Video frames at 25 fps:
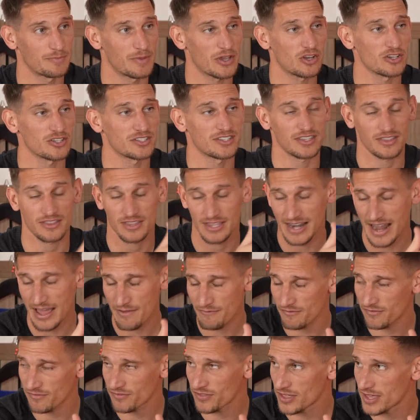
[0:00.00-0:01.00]
Because the
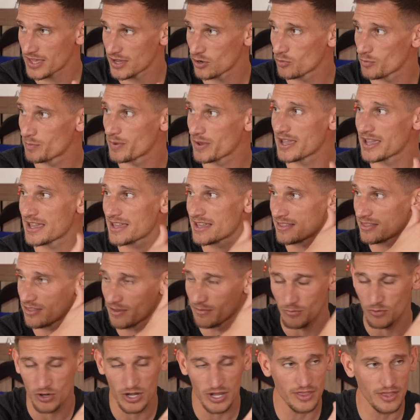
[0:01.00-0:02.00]
length that it'll be, the
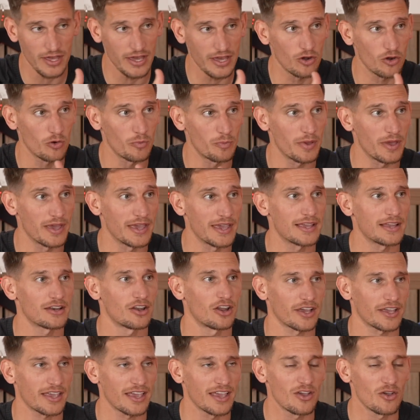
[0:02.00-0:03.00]
money that it'll be. Yeah.
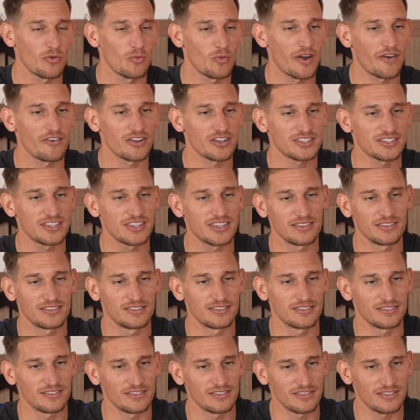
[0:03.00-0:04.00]
Like whereas
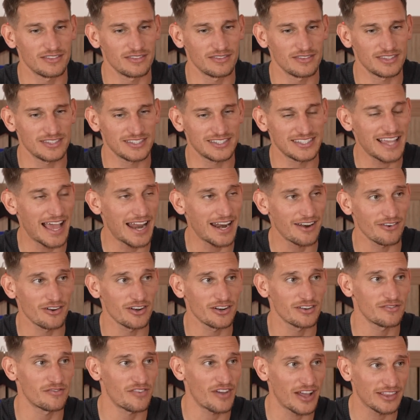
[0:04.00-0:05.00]
Salah
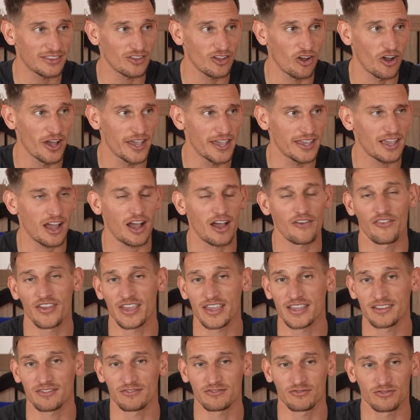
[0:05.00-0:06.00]
and Van Dijk, I
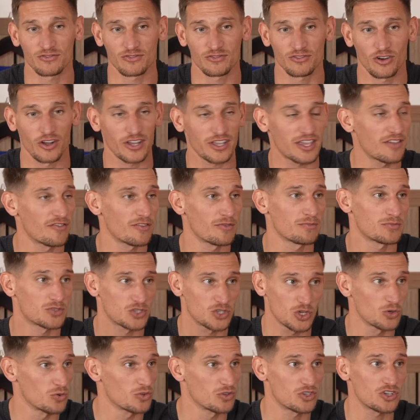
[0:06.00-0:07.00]
think. Right, give them
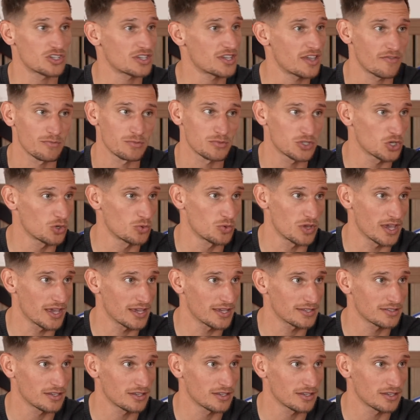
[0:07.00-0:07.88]
2 years.